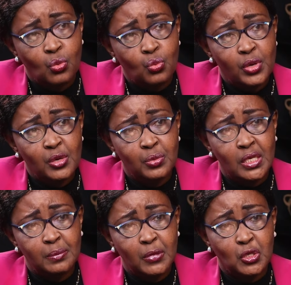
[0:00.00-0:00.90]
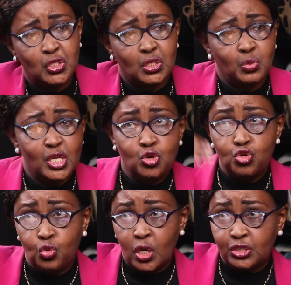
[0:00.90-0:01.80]
We will, because when you
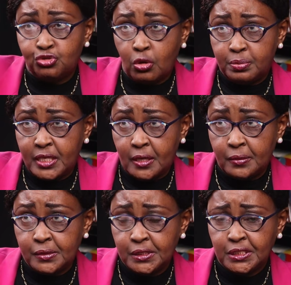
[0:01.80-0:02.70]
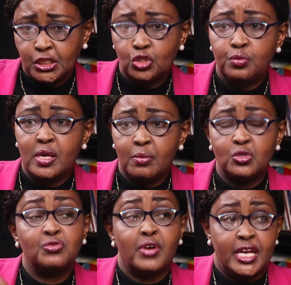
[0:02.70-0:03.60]
do a drop down, you'll be able
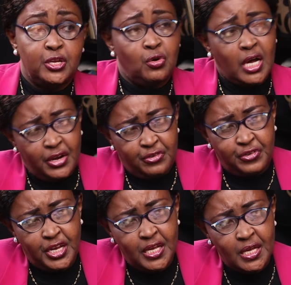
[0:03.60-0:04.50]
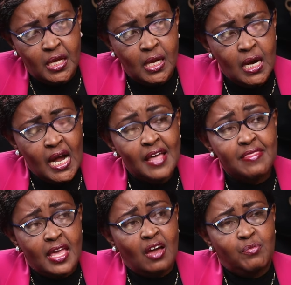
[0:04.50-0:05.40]
to find your country. And
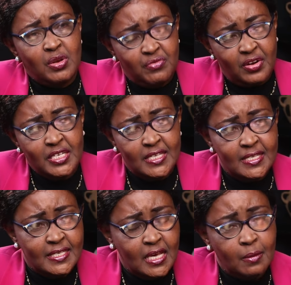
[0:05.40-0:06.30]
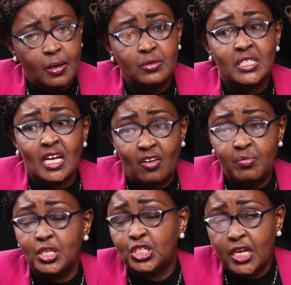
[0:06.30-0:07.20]
they have been very sincere about it. I've
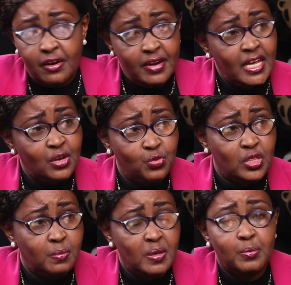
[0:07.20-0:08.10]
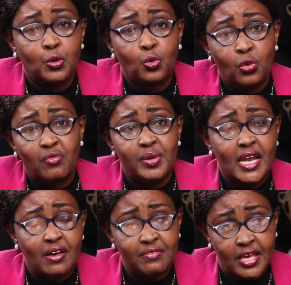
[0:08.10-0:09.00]
been sharing it with the people who have been
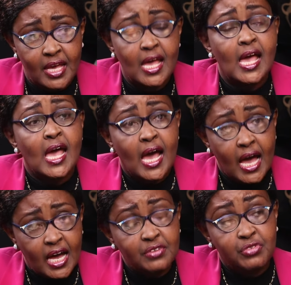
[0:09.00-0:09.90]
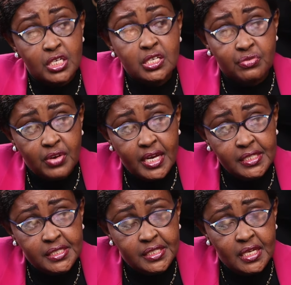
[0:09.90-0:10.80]
having adverse
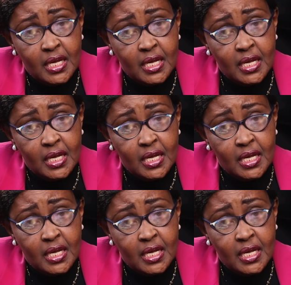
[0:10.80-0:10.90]
effects.